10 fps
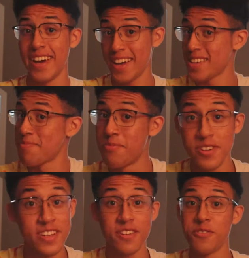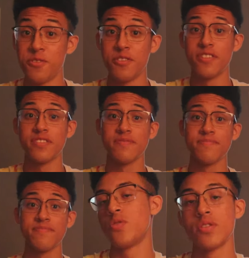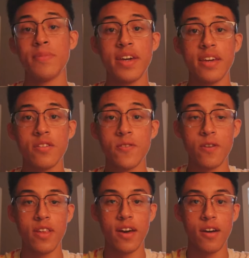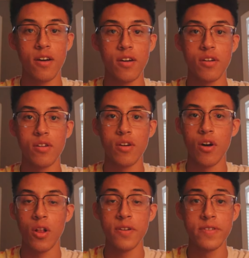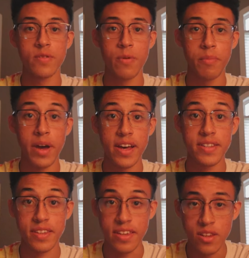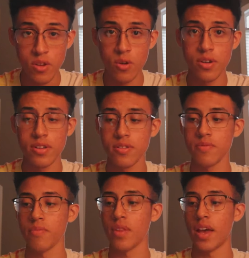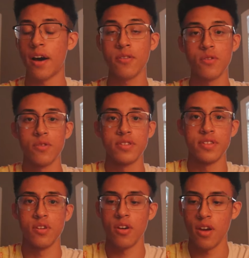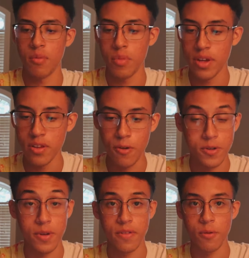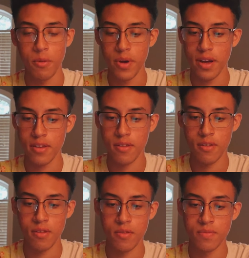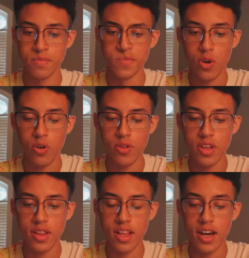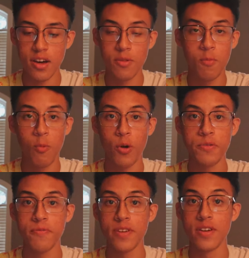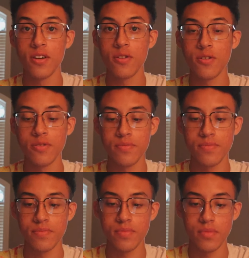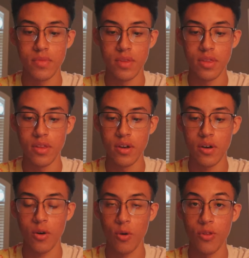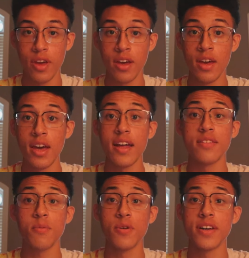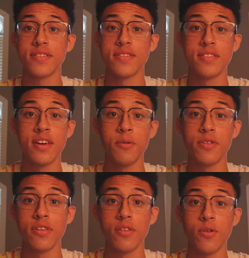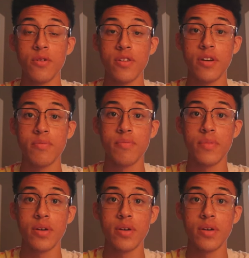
That's pretty cool. Duke is making sure that all of us wear masks indoors. Outdoors it's okay, but indoors we have to wear masks. We're only allowed one vehicle the whole day, and someone has to stay with it the whole time